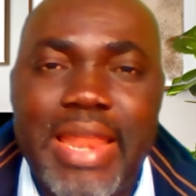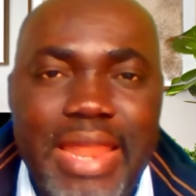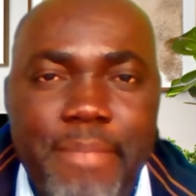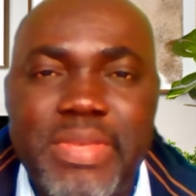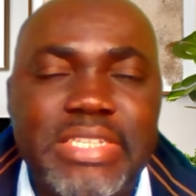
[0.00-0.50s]

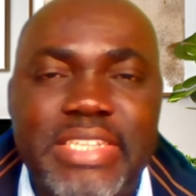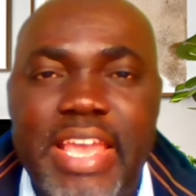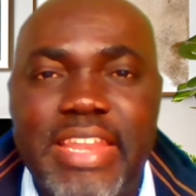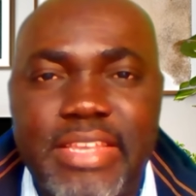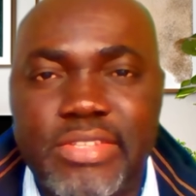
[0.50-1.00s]
Let me say
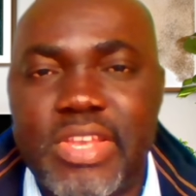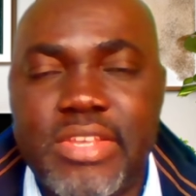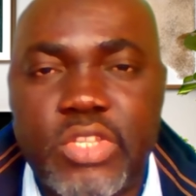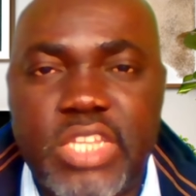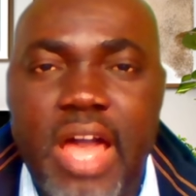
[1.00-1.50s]
this,
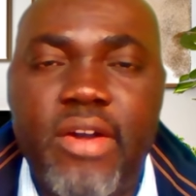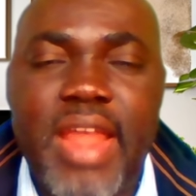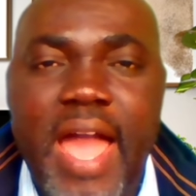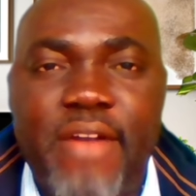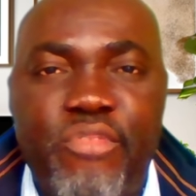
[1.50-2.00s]
South
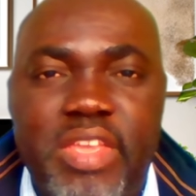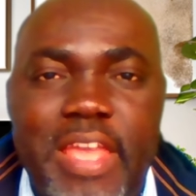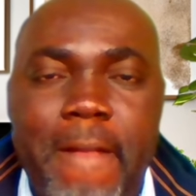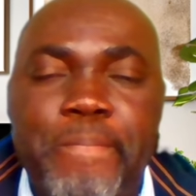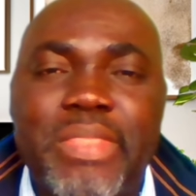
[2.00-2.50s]

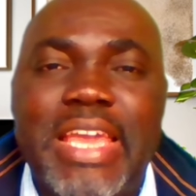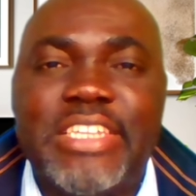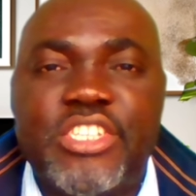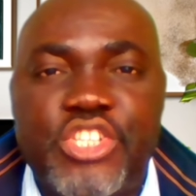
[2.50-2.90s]
Africa is a